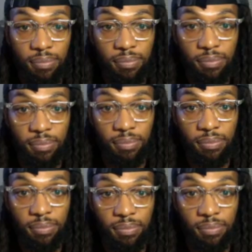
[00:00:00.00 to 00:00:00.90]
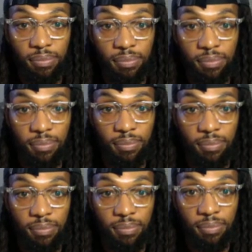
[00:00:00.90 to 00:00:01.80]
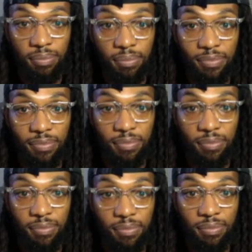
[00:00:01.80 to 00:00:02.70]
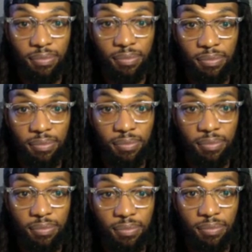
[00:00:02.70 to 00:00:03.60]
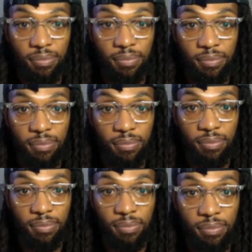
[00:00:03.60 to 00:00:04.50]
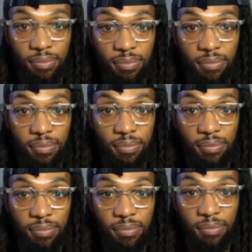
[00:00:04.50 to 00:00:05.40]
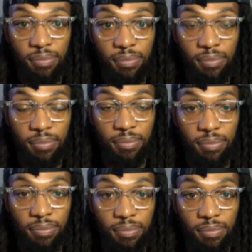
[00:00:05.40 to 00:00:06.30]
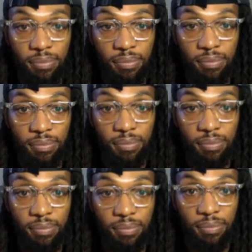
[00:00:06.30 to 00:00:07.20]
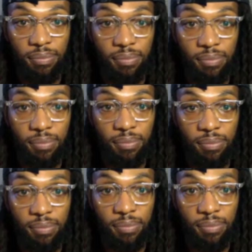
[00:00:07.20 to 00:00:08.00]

(not speaking)